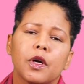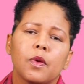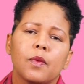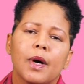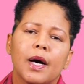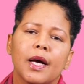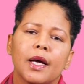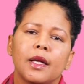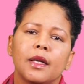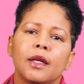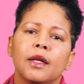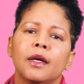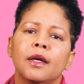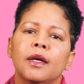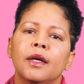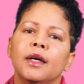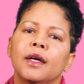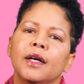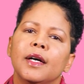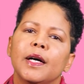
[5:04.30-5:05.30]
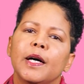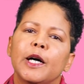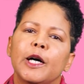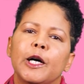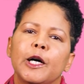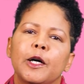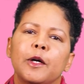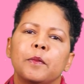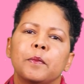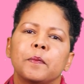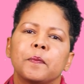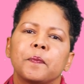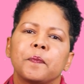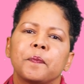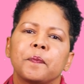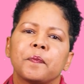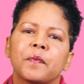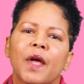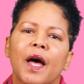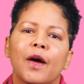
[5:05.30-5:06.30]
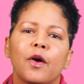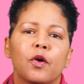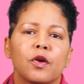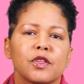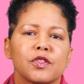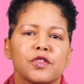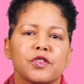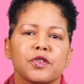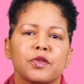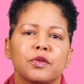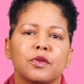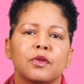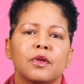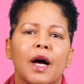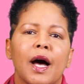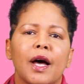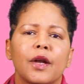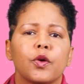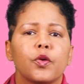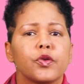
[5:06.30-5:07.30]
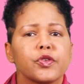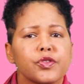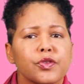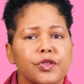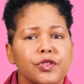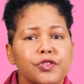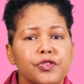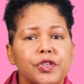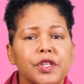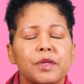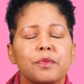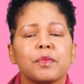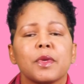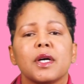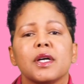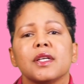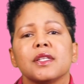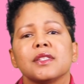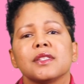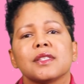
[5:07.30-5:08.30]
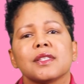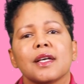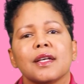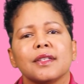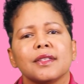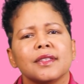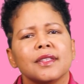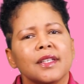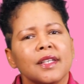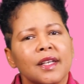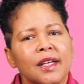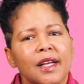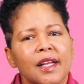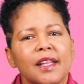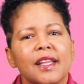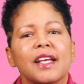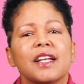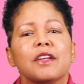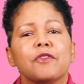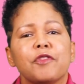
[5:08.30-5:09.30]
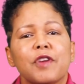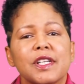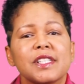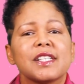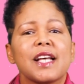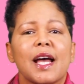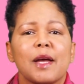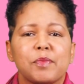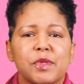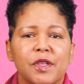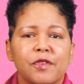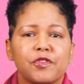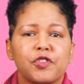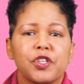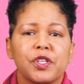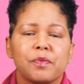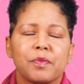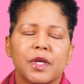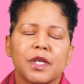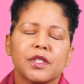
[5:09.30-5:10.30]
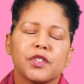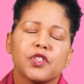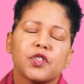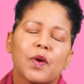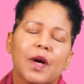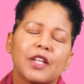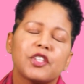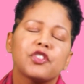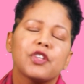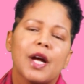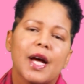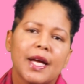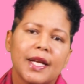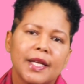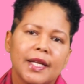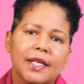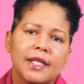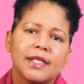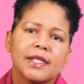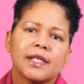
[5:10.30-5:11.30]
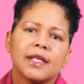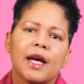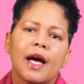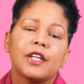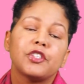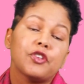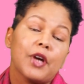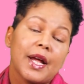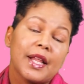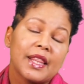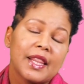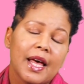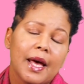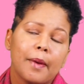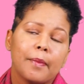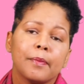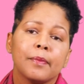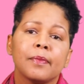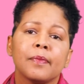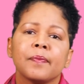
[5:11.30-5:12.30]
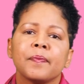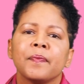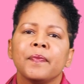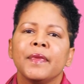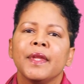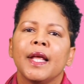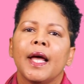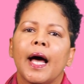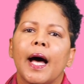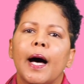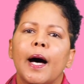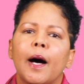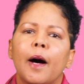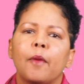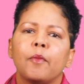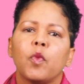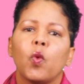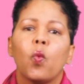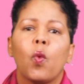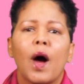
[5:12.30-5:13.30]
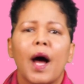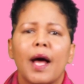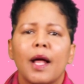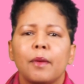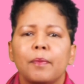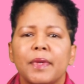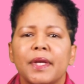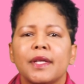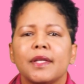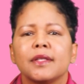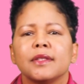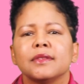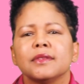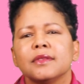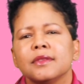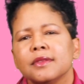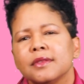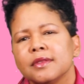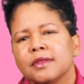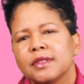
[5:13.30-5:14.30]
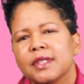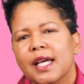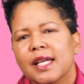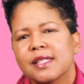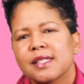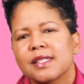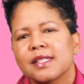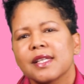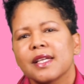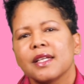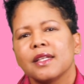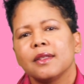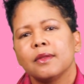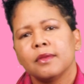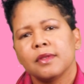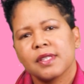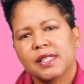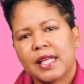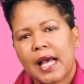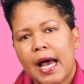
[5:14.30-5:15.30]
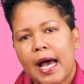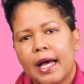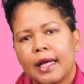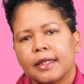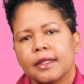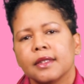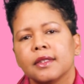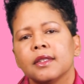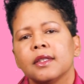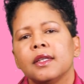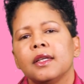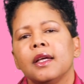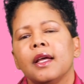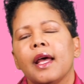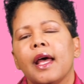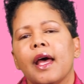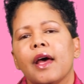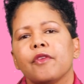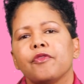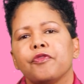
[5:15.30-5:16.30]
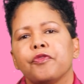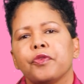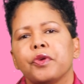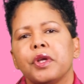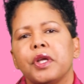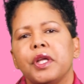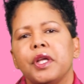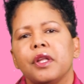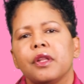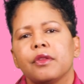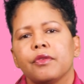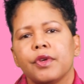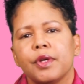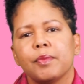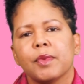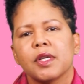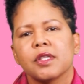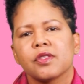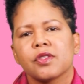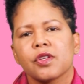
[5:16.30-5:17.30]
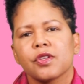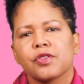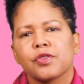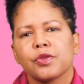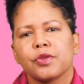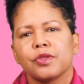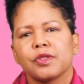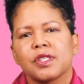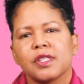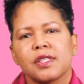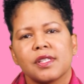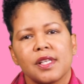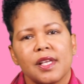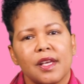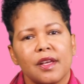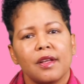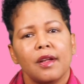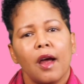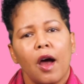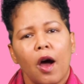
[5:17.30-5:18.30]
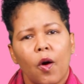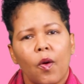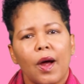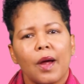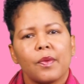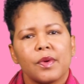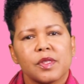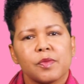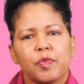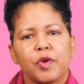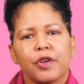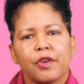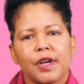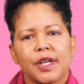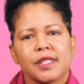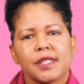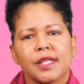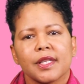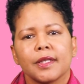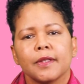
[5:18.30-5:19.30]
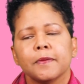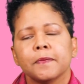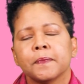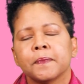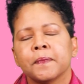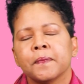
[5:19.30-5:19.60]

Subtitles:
a while, I also had ozone treatment, and there are different types of treatment. So I tried them while being tested, scanned every 3 months or so to see how I was progressing.